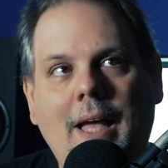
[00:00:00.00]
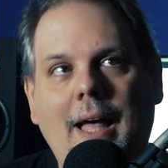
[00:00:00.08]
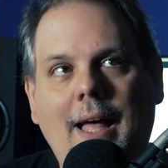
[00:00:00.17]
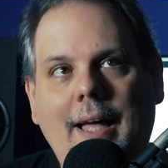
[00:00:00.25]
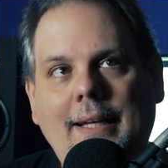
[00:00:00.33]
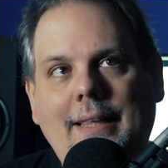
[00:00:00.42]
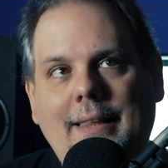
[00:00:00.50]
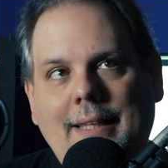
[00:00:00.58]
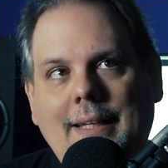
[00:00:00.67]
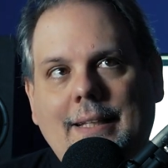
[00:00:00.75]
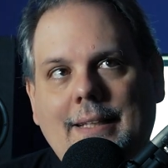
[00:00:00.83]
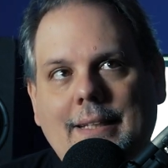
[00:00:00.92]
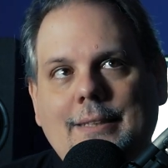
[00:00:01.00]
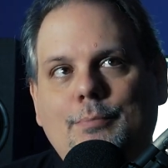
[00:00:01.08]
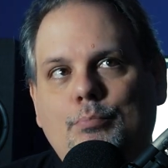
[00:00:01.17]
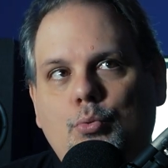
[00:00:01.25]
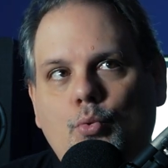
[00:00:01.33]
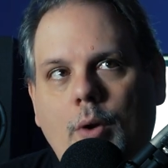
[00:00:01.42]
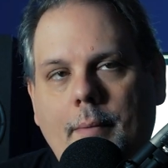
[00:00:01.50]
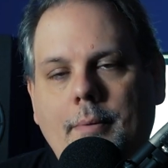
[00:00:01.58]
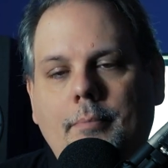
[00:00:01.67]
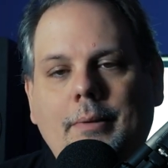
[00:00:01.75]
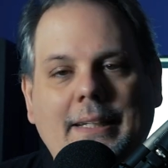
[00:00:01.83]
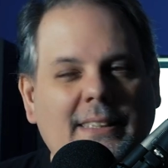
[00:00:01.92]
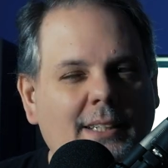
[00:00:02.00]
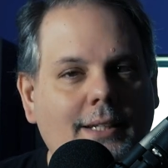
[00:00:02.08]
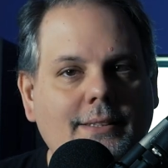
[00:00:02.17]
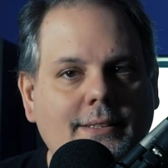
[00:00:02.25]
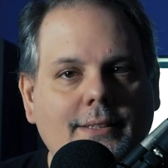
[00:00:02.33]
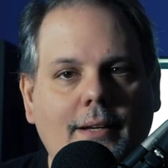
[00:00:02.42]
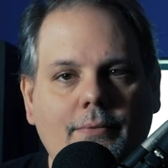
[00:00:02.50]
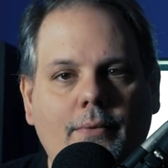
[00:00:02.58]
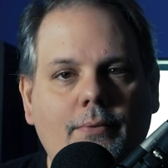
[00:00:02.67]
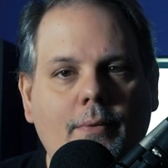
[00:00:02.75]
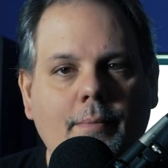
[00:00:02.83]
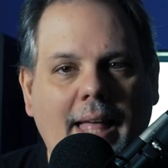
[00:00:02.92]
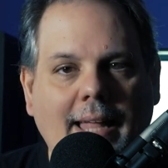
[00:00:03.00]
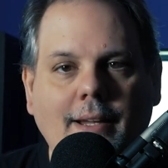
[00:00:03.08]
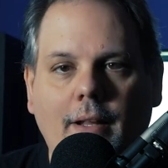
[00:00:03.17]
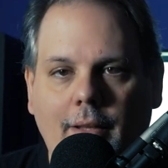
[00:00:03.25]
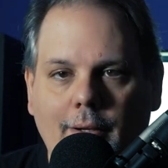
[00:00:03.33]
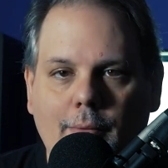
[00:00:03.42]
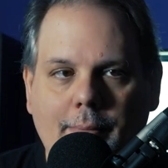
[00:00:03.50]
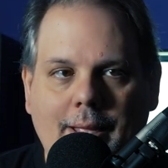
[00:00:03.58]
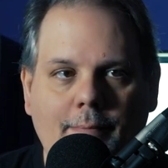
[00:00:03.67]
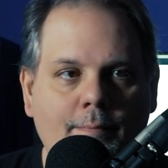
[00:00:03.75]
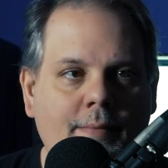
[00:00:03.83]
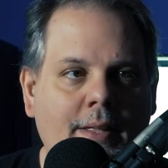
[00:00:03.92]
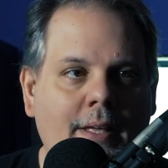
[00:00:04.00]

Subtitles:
I think this probably does suffer from that a little bit.